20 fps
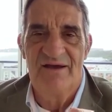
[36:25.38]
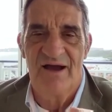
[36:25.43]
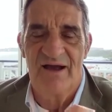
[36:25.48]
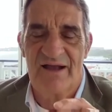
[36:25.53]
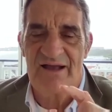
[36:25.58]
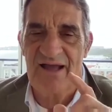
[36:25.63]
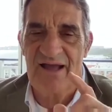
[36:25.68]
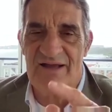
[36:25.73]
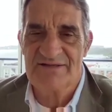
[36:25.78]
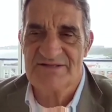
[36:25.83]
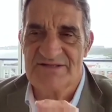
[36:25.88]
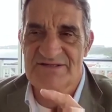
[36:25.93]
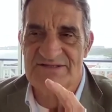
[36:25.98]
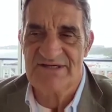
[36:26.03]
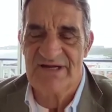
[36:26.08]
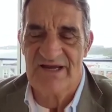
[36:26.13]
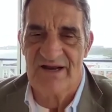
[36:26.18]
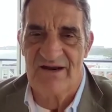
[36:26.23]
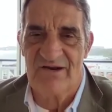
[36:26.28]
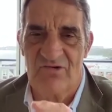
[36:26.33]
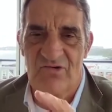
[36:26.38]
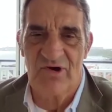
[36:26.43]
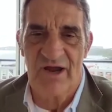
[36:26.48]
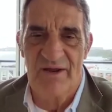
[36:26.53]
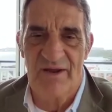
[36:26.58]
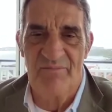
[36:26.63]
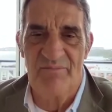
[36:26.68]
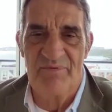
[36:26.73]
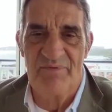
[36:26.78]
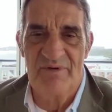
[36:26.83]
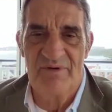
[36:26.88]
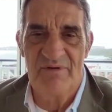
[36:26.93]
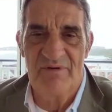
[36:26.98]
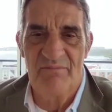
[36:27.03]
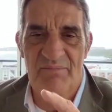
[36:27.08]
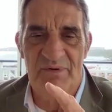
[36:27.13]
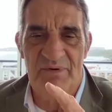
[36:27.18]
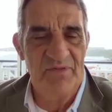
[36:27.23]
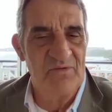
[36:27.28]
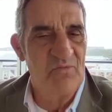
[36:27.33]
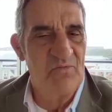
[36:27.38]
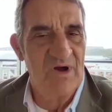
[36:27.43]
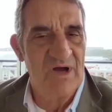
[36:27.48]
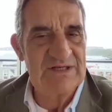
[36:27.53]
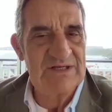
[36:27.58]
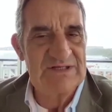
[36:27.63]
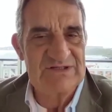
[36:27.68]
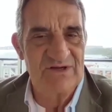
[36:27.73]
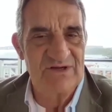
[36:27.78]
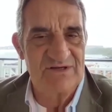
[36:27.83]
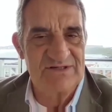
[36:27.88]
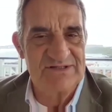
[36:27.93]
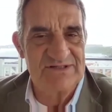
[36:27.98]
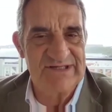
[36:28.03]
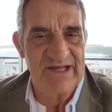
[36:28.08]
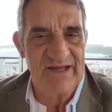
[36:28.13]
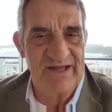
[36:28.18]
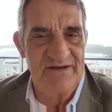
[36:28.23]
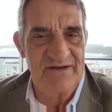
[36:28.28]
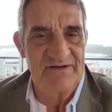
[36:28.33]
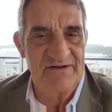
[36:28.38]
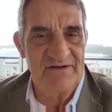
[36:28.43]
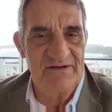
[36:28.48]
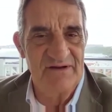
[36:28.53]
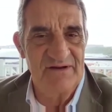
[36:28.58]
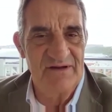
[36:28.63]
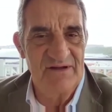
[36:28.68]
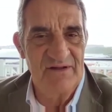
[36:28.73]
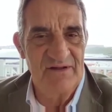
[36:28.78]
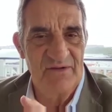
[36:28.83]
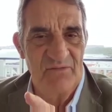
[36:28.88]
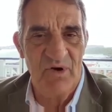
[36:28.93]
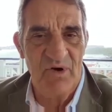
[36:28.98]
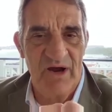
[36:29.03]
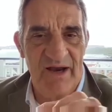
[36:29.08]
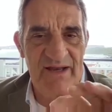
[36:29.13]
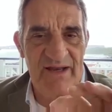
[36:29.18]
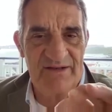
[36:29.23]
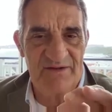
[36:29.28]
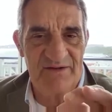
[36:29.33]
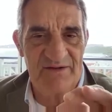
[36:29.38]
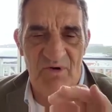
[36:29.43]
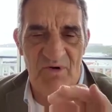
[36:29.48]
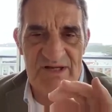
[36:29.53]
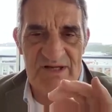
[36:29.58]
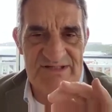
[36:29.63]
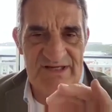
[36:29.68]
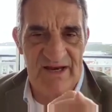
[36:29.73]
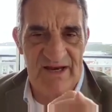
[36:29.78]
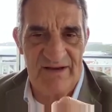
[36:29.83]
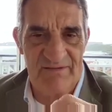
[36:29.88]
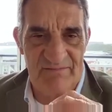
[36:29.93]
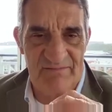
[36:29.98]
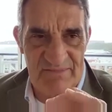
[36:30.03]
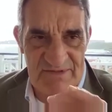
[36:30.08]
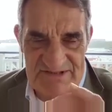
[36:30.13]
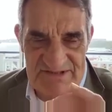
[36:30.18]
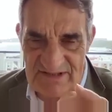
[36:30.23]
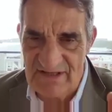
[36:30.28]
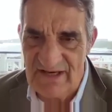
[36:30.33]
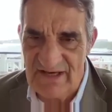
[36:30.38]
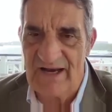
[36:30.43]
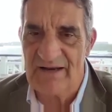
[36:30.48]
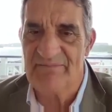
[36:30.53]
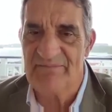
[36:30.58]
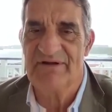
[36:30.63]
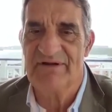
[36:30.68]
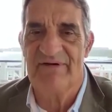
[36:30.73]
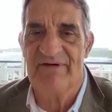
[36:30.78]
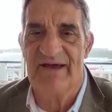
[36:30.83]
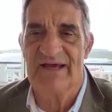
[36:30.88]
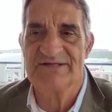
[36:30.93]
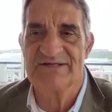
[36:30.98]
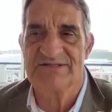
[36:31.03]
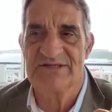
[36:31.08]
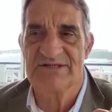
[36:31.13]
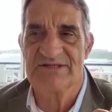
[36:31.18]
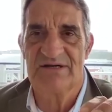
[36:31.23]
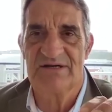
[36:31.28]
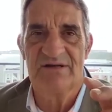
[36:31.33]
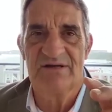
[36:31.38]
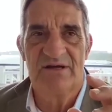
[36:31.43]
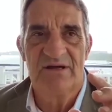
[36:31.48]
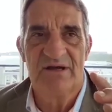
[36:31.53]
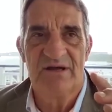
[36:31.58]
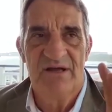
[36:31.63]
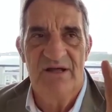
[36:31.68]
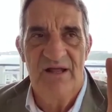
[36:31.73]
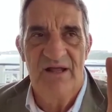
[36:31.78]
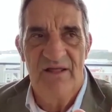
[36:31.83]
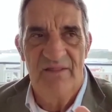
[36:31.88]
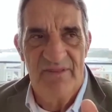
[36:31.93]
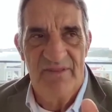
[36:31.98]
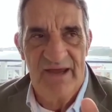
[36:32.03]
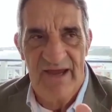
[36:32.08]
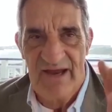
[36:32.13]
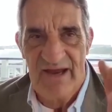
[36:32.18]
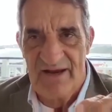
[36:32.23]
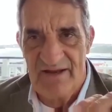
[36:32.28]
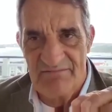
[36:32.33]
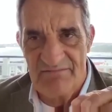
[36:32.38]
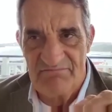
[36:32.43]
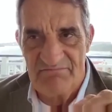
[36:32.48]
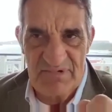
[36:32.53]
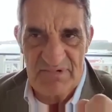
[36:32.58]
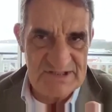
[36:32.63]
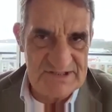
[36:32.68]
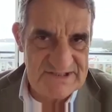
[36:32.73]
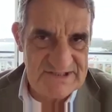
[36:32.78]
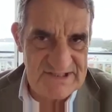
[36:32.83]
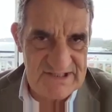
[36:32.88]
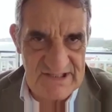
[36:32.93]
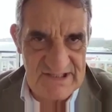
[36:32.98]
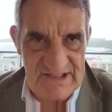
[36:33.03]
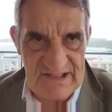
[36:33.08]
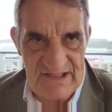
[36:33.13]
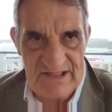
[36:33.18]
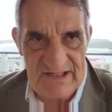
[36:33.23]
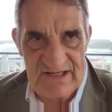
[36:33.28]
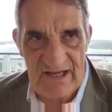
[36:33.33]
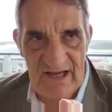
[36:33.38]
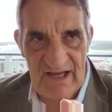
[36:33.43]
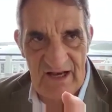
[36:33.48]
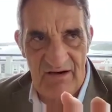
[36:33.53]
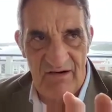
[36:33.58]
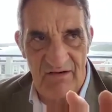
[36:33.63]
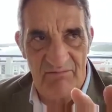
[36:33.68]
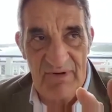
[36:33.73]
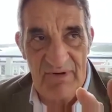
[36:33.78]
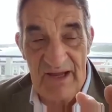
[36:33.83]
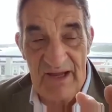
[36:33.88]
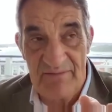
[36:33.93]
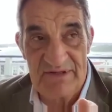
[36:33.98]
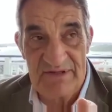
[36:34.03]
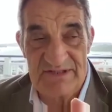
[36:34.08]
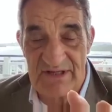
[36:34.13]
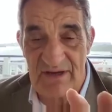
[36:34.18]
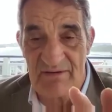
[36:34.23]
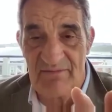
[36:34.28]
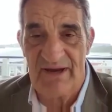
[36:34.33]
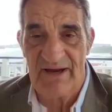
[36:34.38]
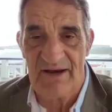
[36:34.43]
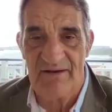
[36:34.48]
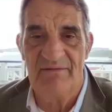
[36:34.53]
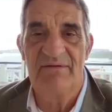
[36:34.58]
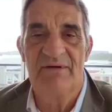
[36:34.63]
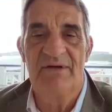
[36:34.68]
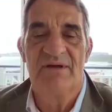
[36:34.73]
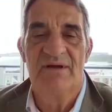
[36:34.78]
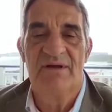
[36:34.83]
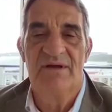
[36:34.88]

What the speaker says: I can't detect grape, but the wine's not dead. The wines still had a bit of acid. They had a tea colour. Maybe some had